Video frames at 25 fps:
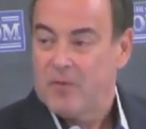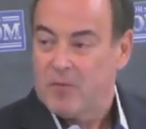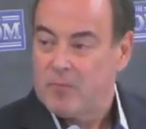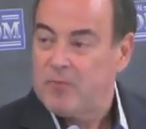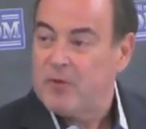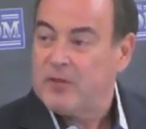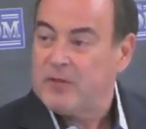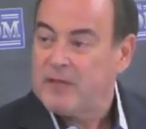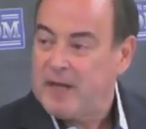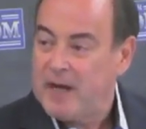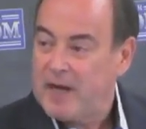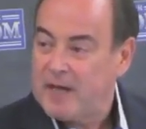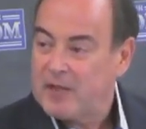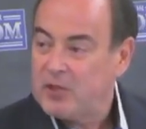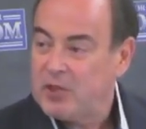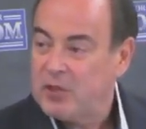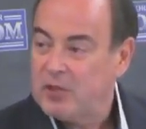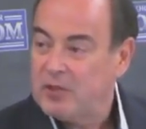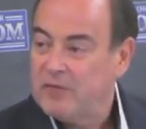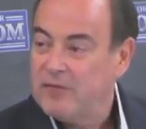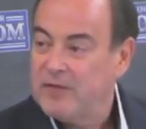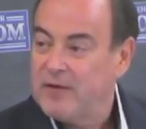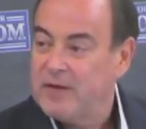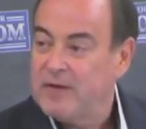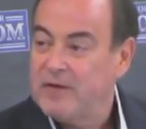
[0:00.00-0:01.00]
for
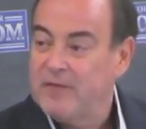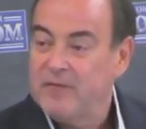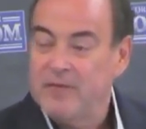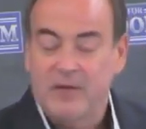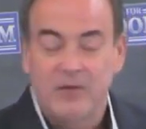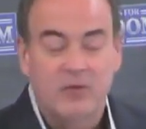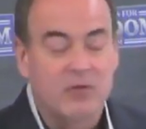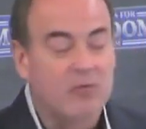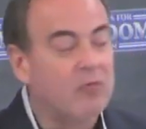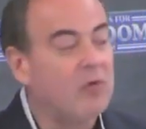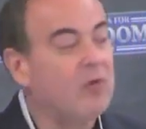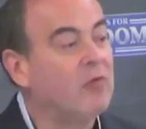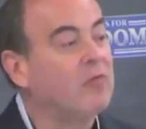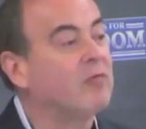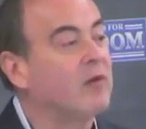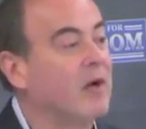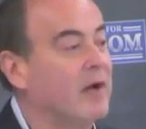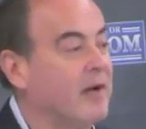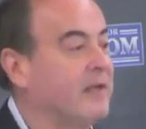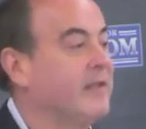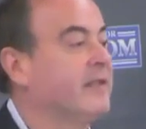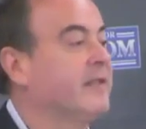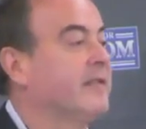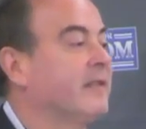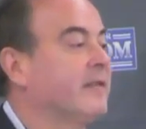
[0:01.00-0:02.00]
protection of individual
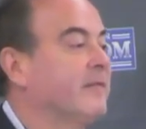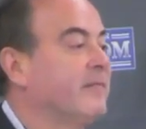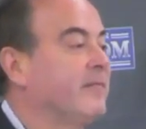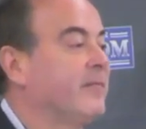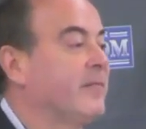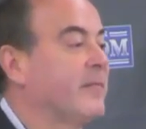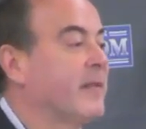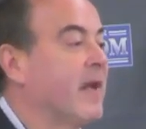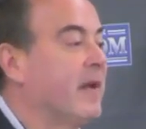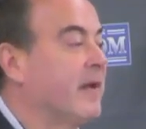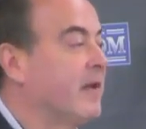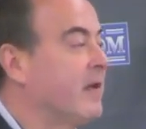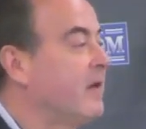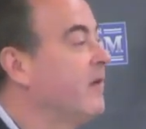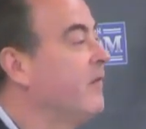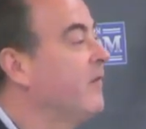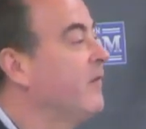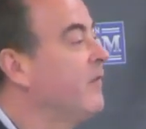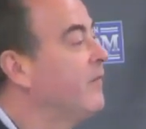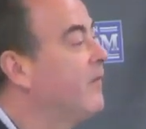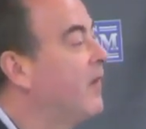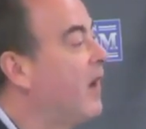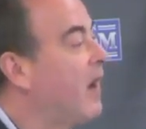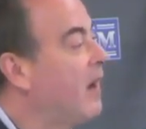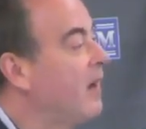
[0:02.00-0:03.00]
rights, and it
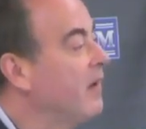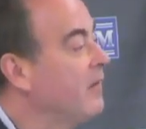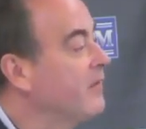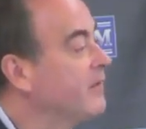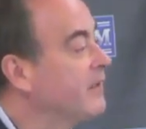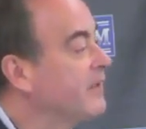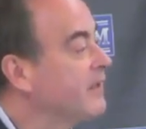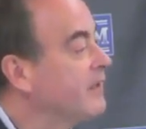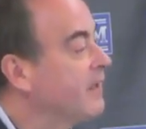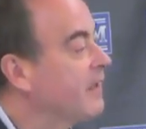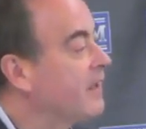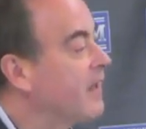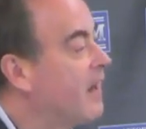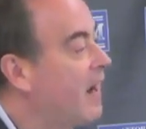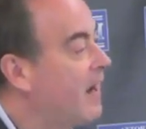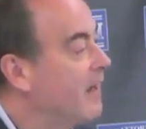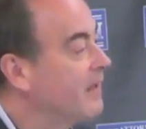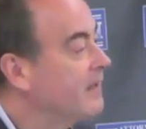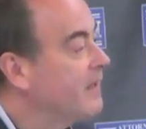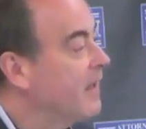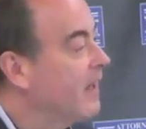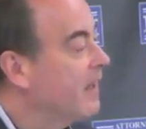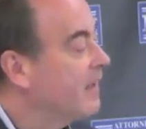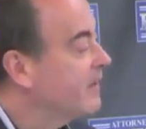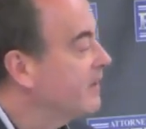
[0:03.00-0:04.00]
involves the
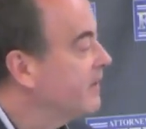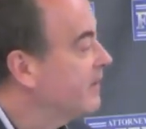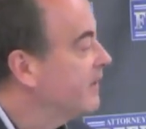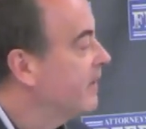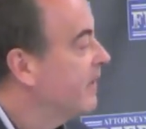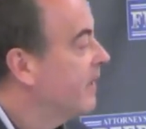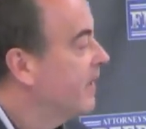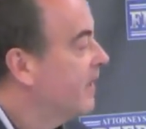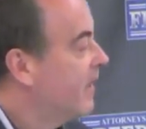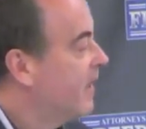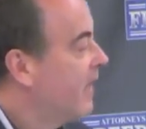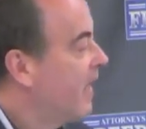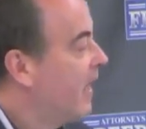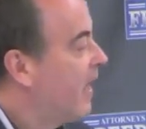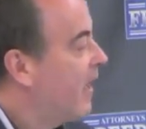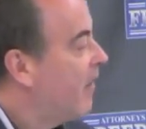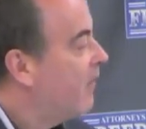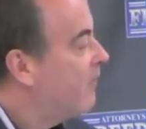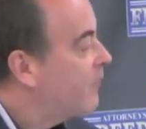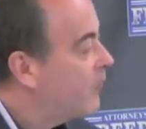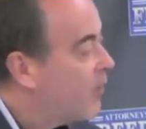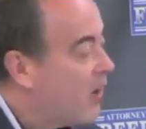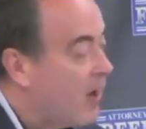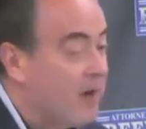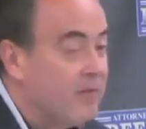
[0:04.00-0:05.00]
context
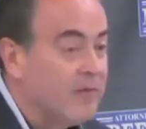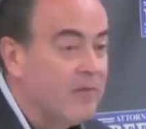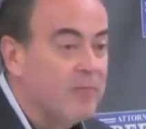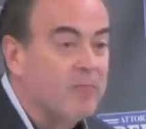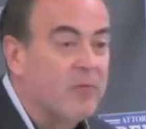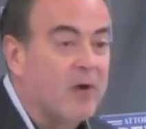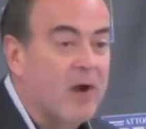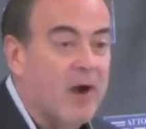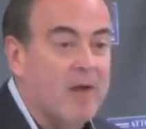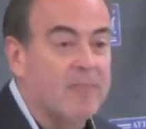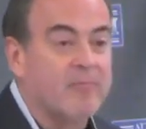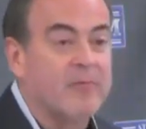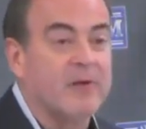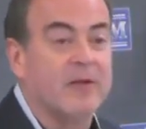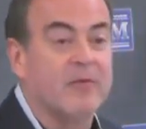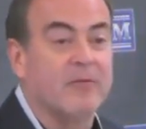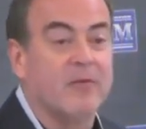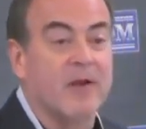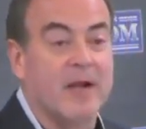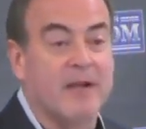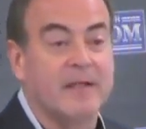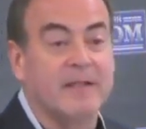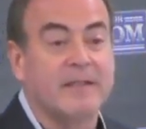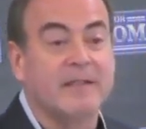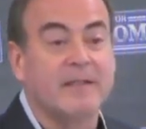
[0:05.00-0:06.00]
of private property
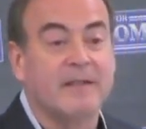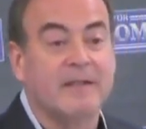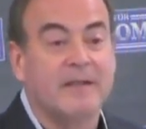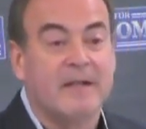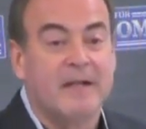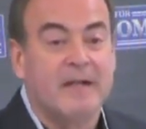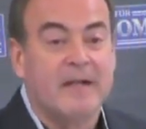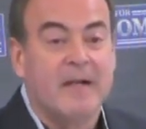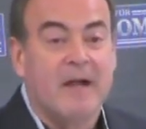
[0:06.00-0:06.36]
rights.